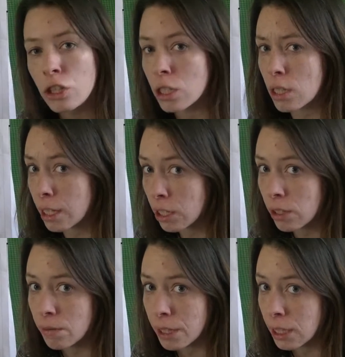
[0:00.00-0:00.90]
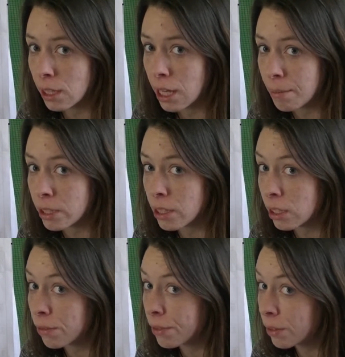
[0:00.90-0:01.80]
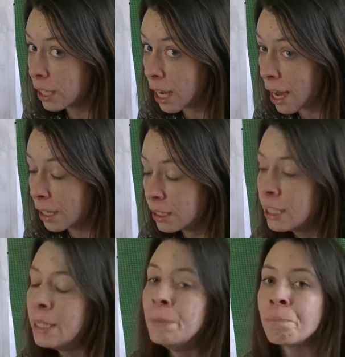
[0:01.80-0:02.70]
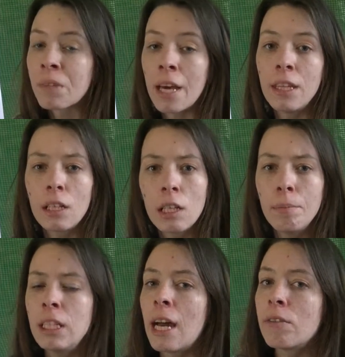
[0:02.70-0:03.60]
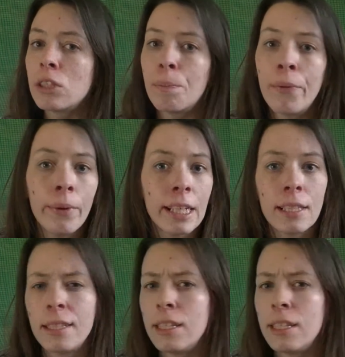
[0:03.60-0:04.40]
just like you can read the labels on your food again. And they're going to be down to 0.01%.